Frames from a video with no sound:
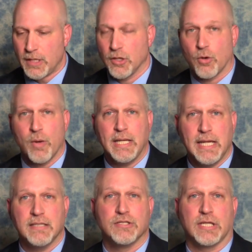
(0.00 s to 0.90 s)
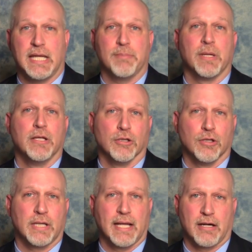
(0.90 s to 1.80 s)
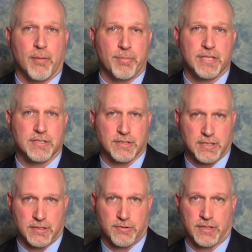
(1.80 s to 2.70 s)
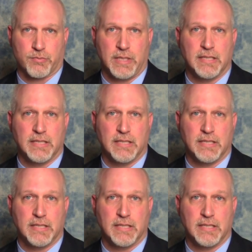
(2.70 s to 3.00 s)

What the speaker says: Look, we need to keep looking at our business districts.